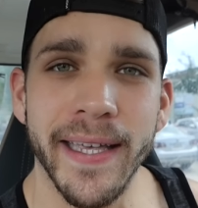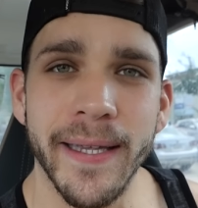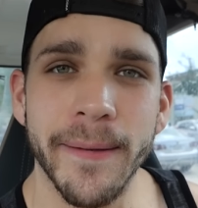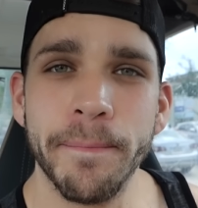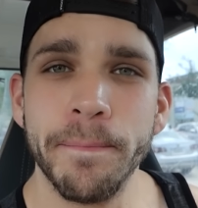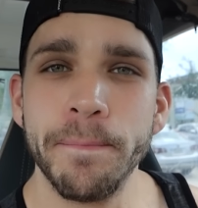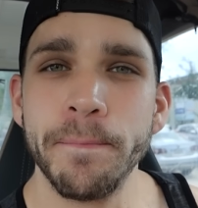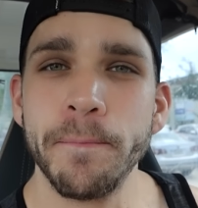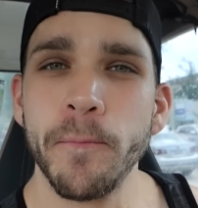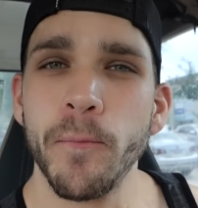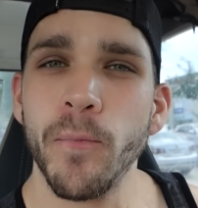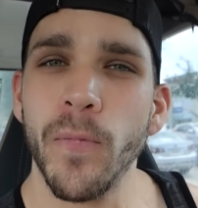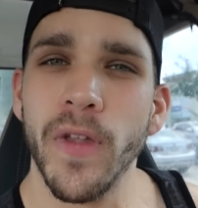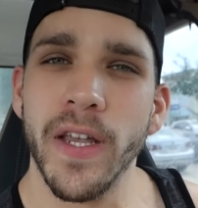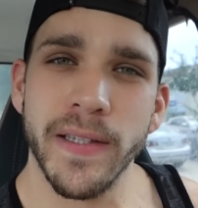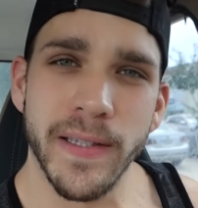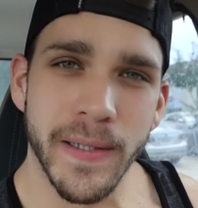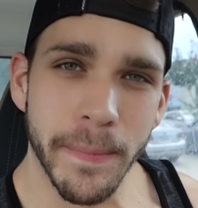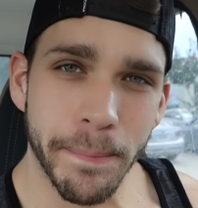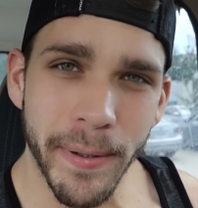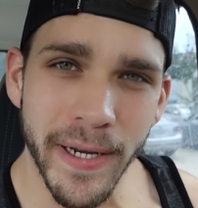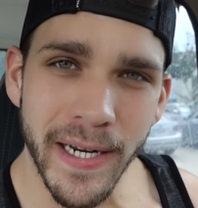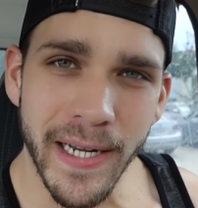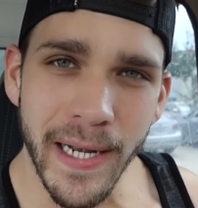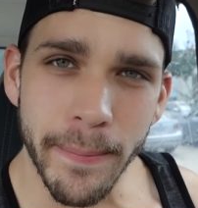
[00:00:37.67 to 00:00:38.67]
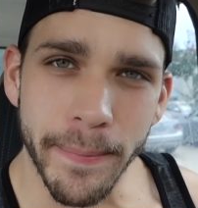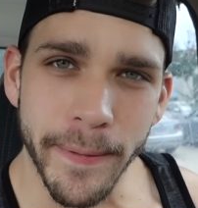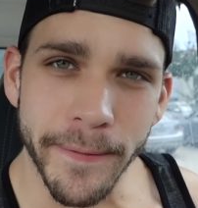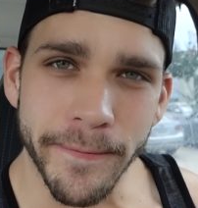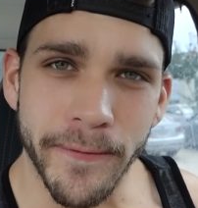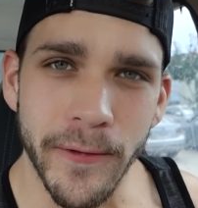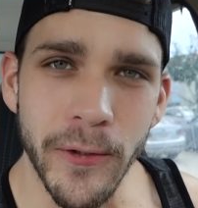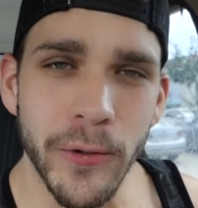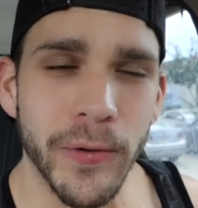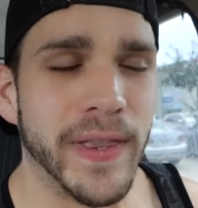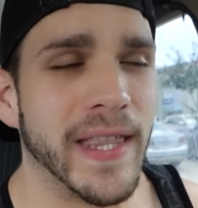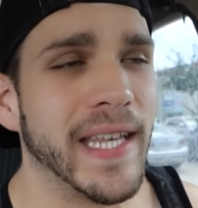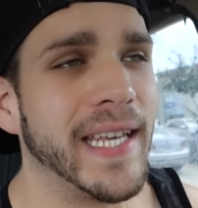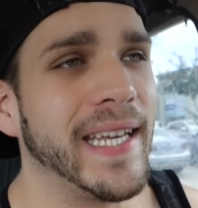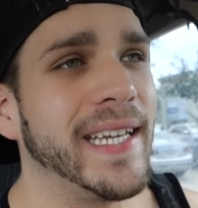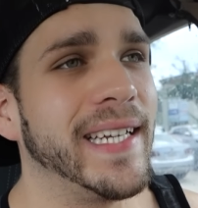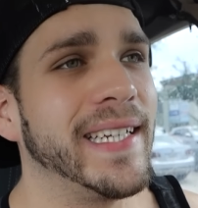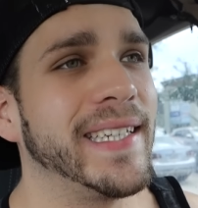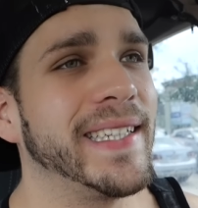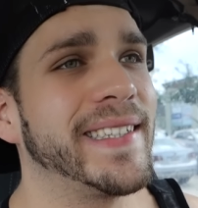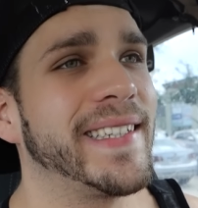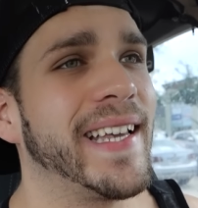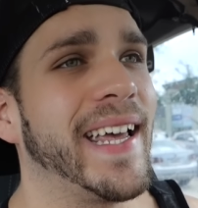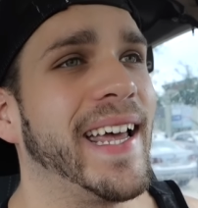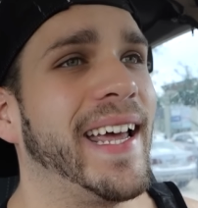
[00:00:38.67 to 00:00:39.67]
it to pick up a few
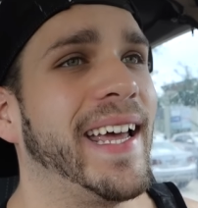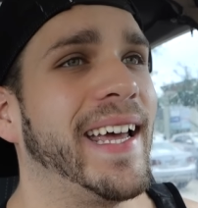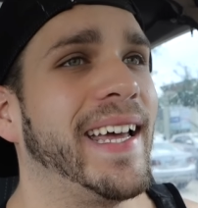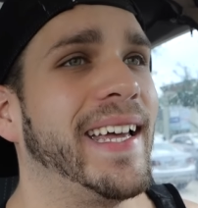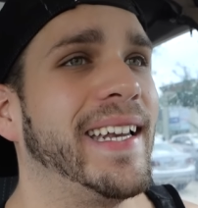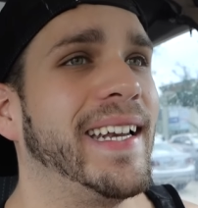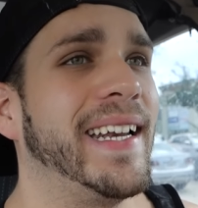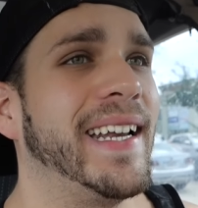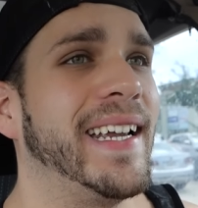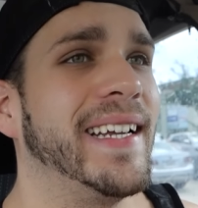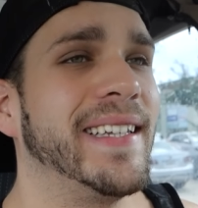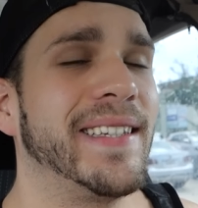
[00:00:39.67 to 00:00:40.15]
things and